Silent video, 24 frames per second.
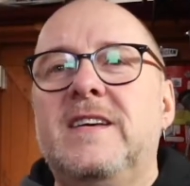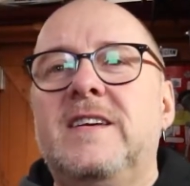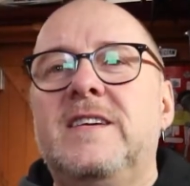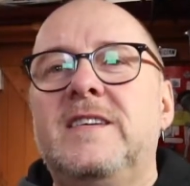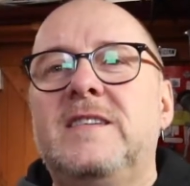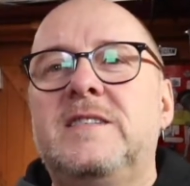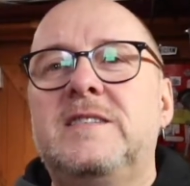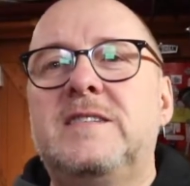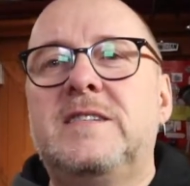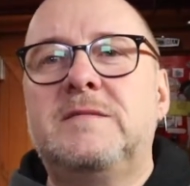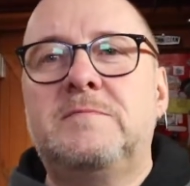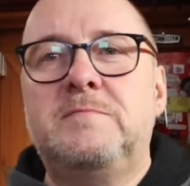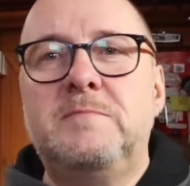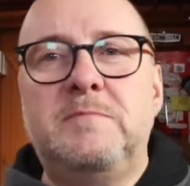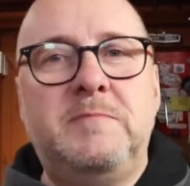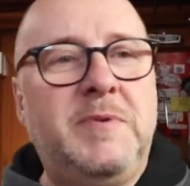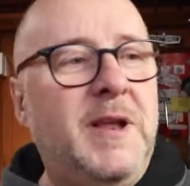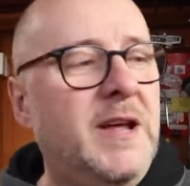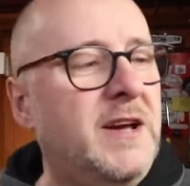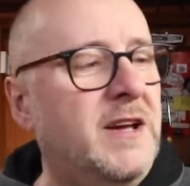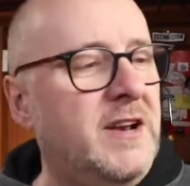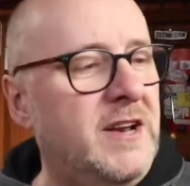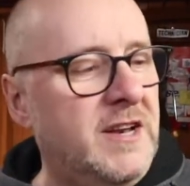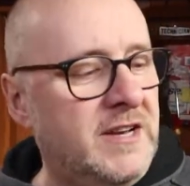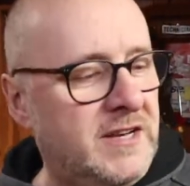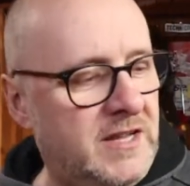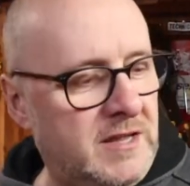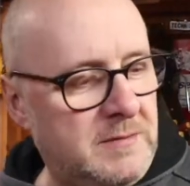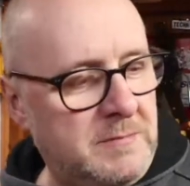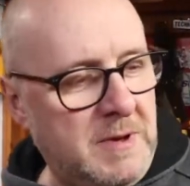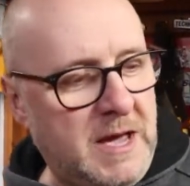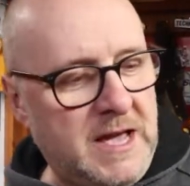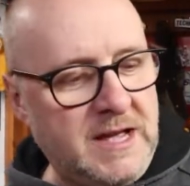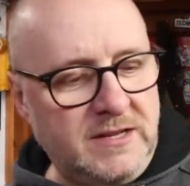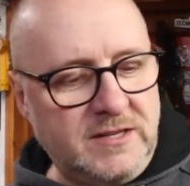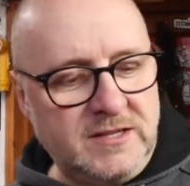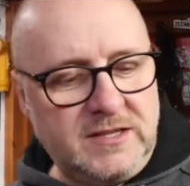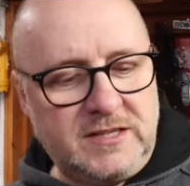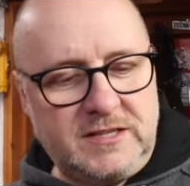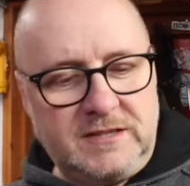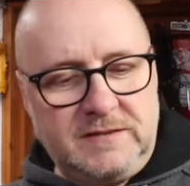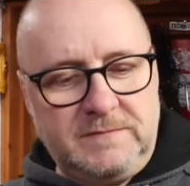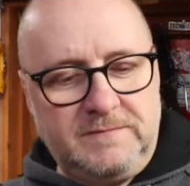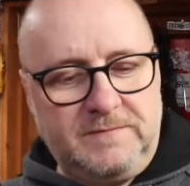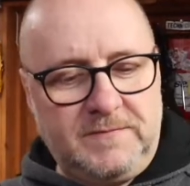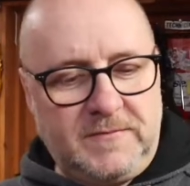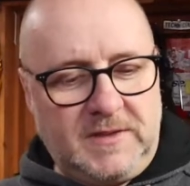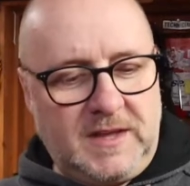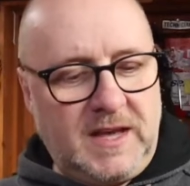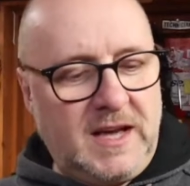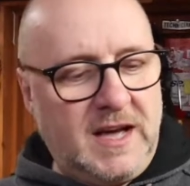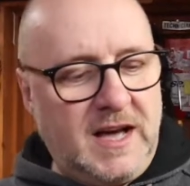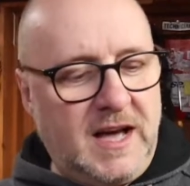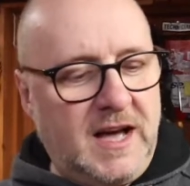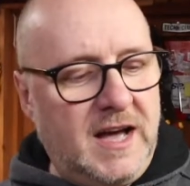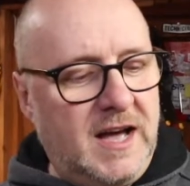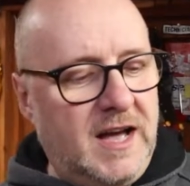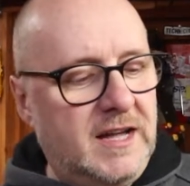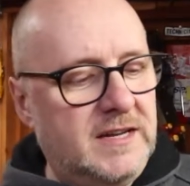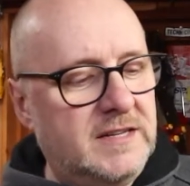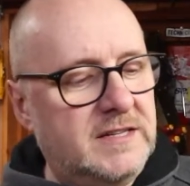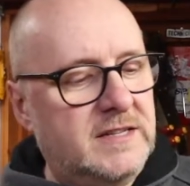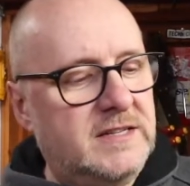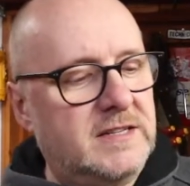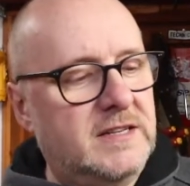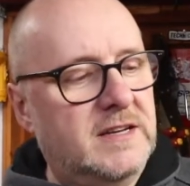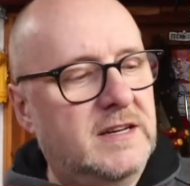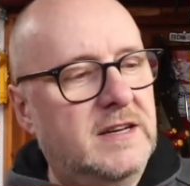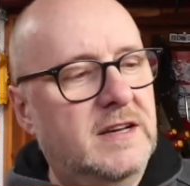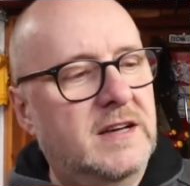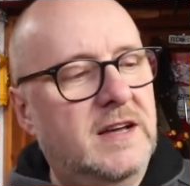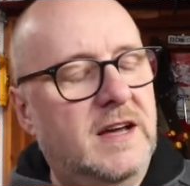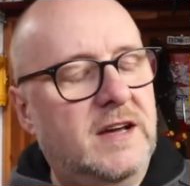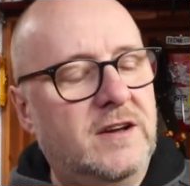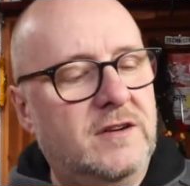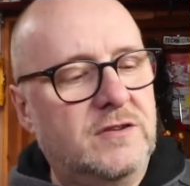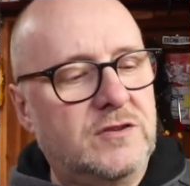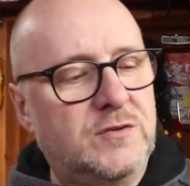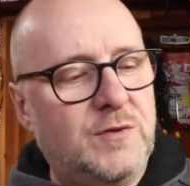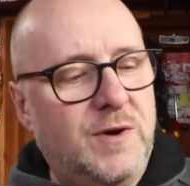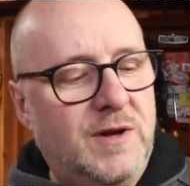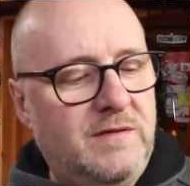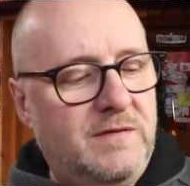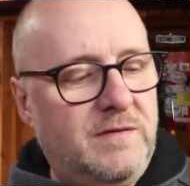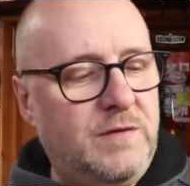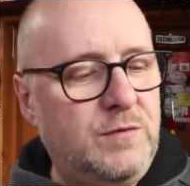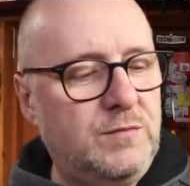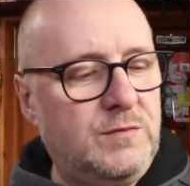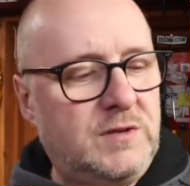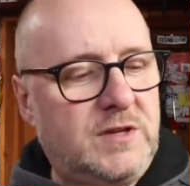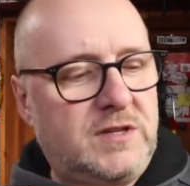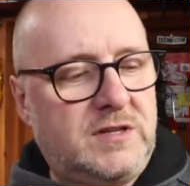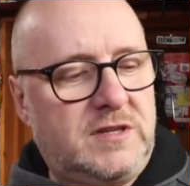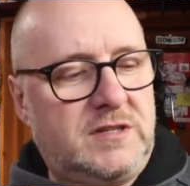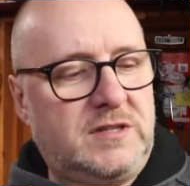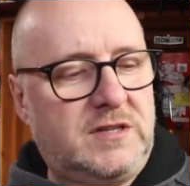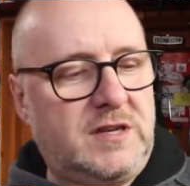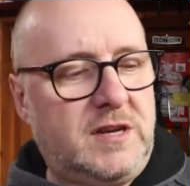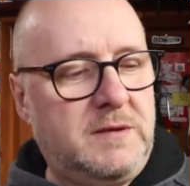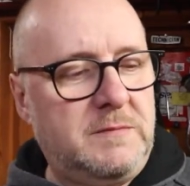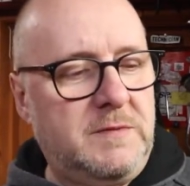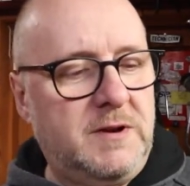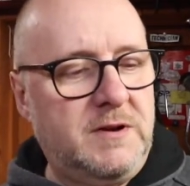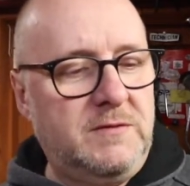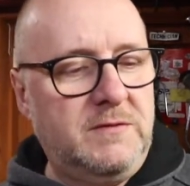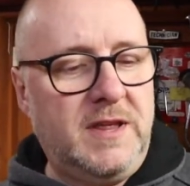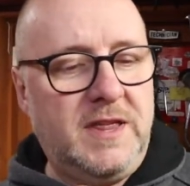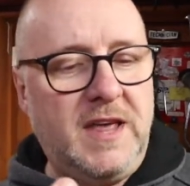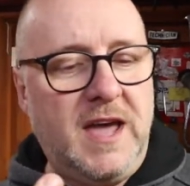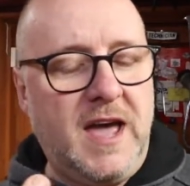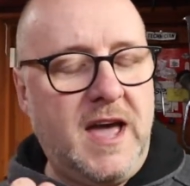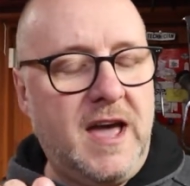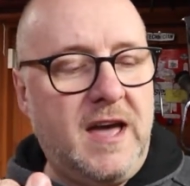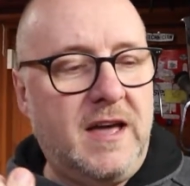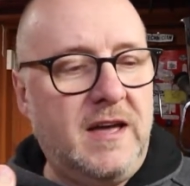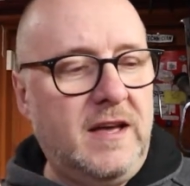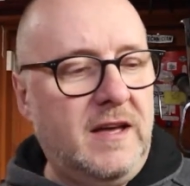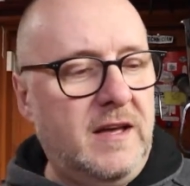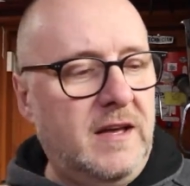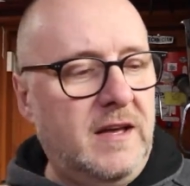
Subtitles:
just plug it into the mains, and I got 12 volts coming out of there.